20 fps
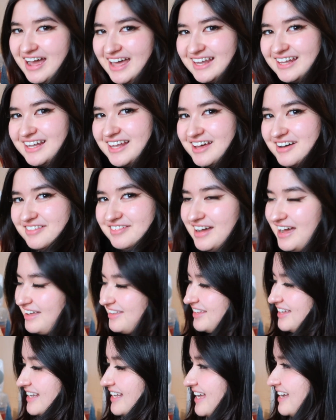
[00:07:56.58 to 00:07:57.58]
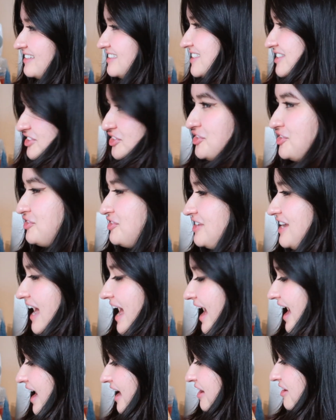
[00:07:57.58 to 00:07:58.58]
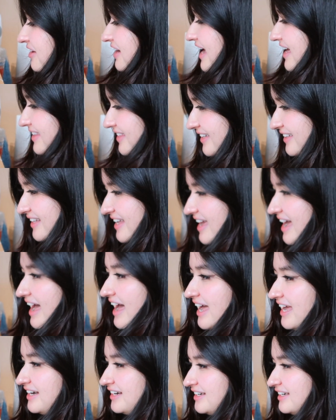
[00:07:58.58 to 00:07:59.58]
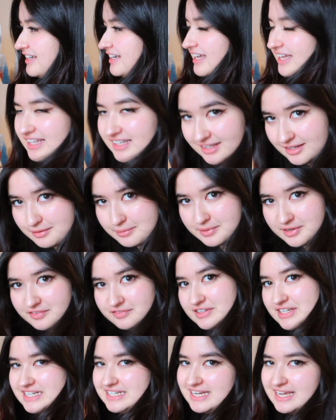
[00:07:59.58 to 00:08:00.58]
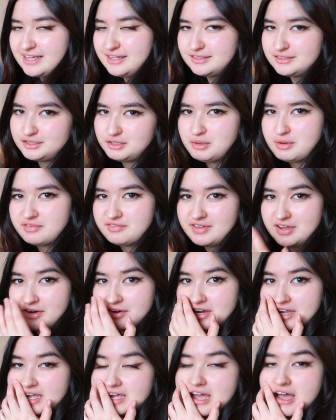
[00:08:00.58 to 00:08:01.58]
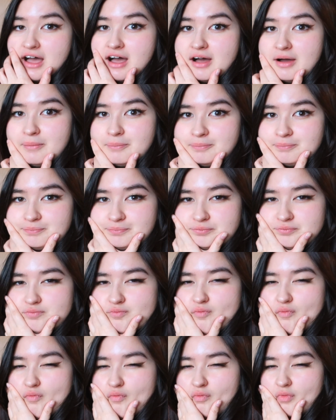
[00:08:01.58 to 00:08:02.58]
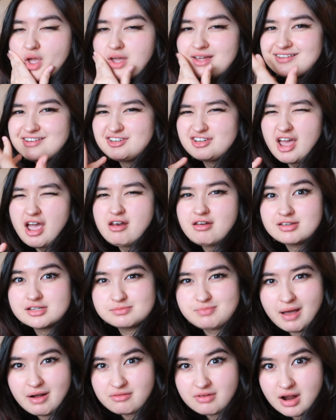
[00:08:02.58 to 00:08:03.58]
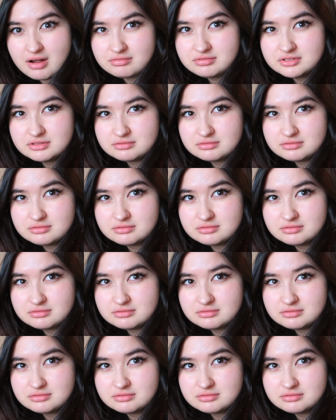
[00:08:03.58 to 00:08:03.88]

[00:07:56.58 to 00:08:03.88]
I love how the clouds turned out. I think they add a little bit of detail to a very detailless background.